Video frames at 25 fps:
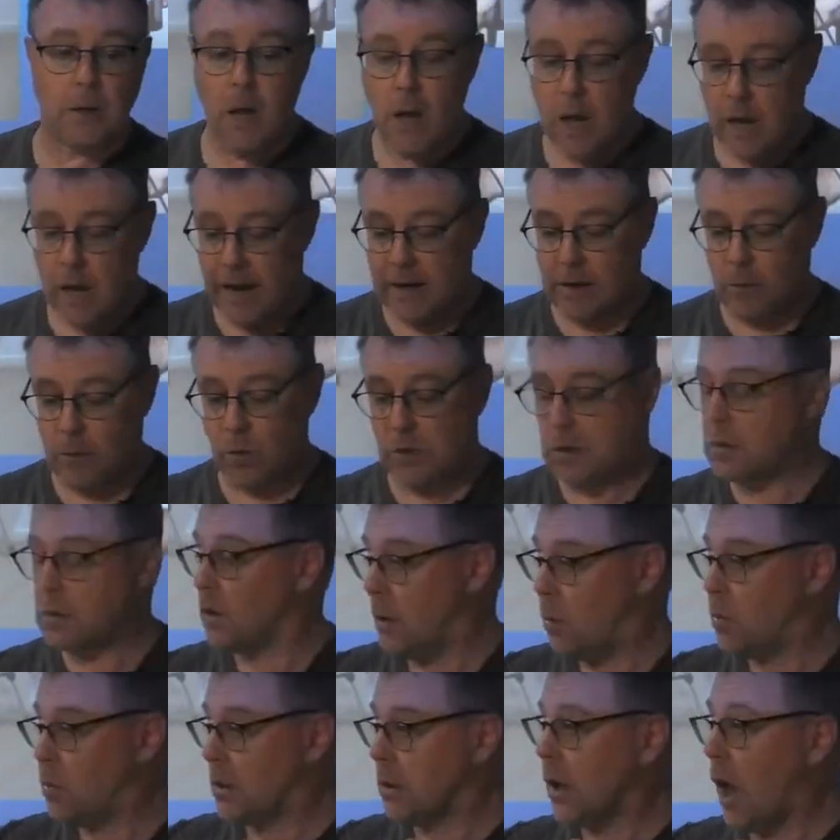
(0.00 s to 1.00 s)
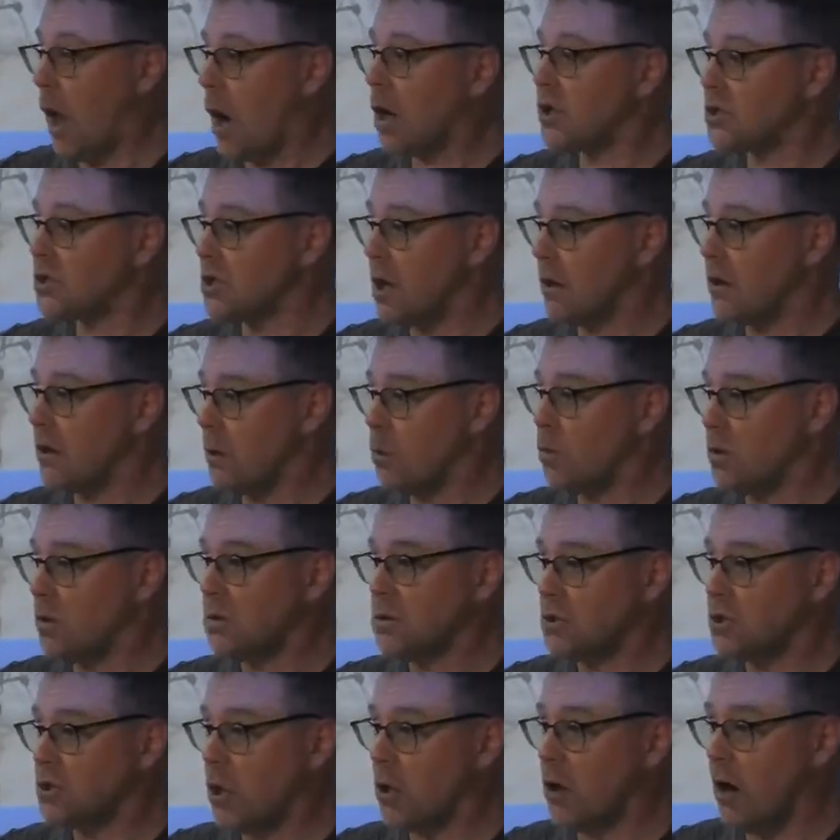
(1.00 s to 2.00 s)
And it would, it would lock so that it wouldn't
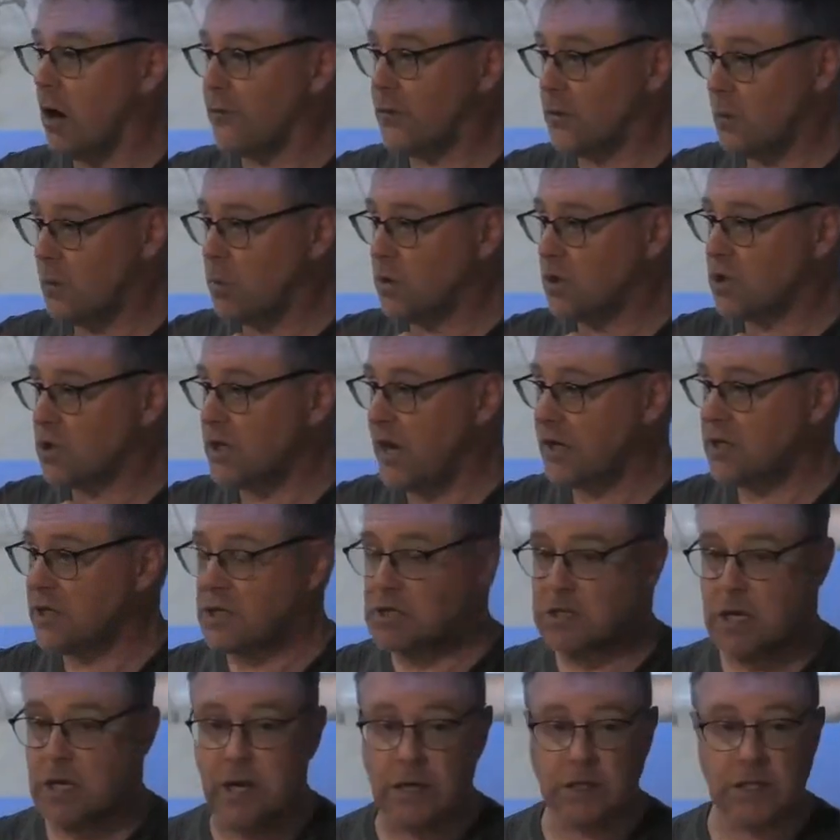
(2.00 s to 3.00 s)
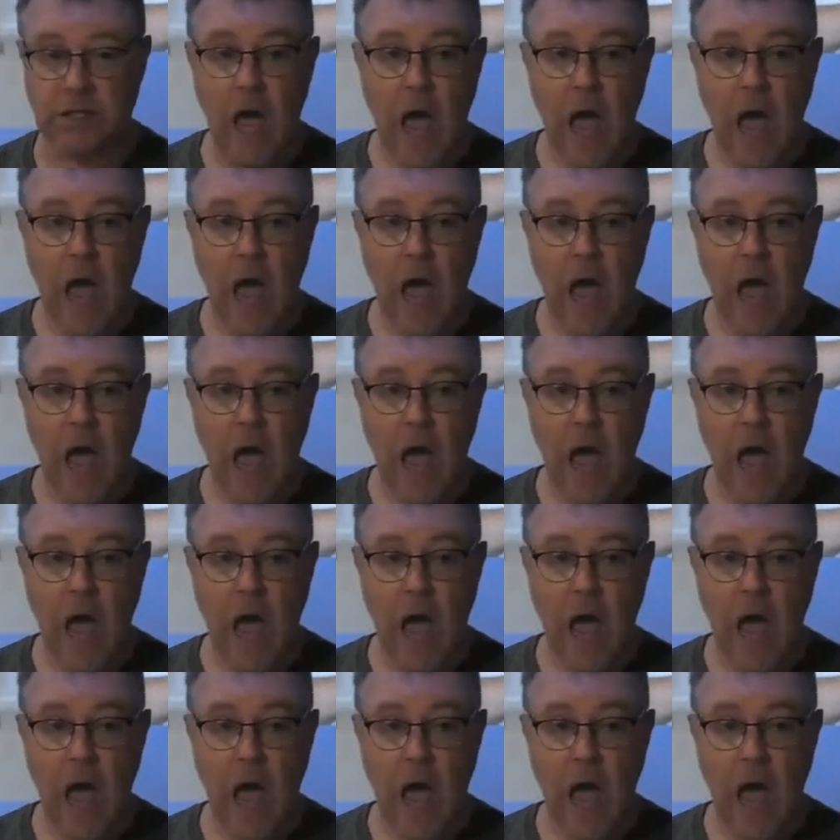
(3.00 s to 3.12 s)
turn off and it wouldn't change its settings.